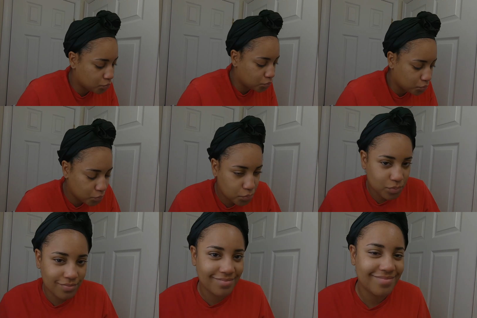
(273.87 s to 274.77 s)

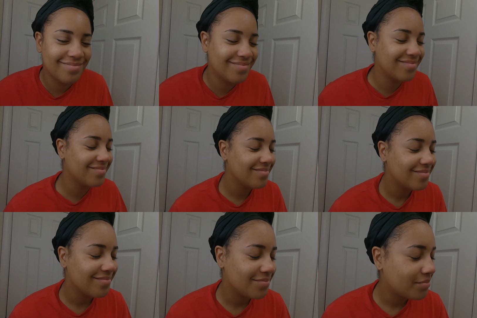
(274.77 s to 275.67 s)

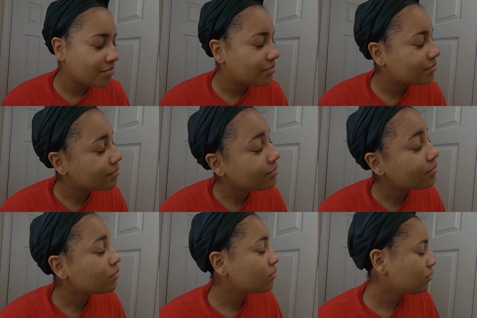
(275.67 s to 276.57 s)

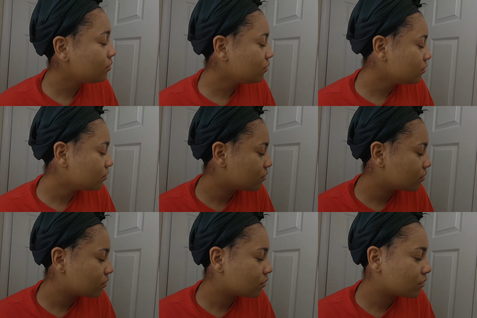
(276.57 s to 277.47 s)

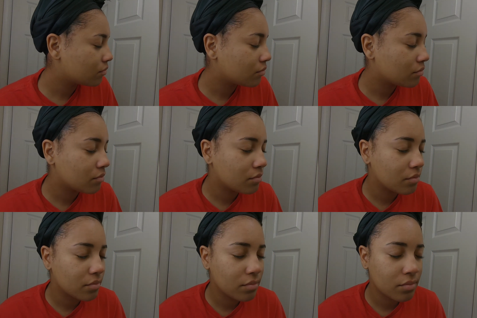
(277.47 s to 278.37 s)

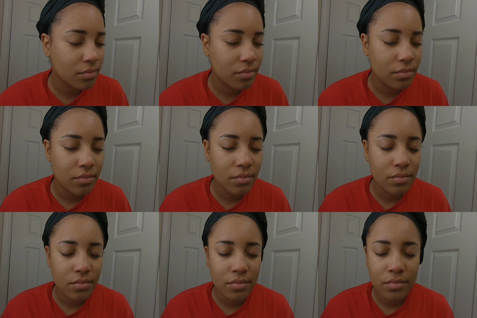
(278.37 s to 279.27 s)

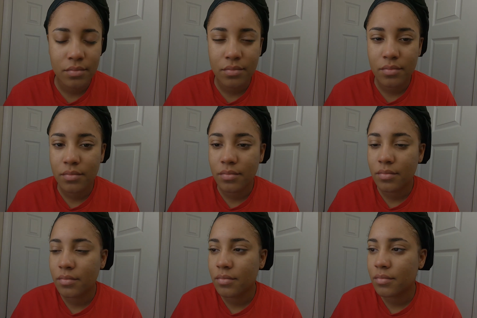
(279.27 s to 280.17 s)

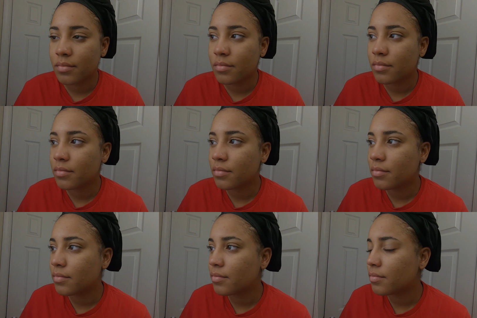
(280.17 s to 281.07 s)

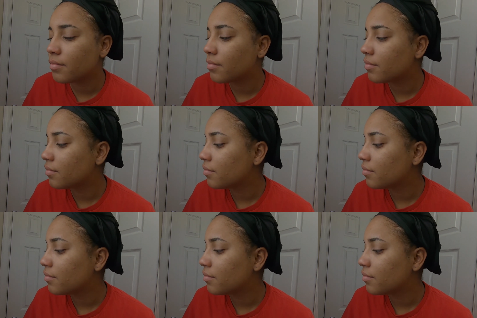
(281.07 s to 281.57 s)
(no one is talking)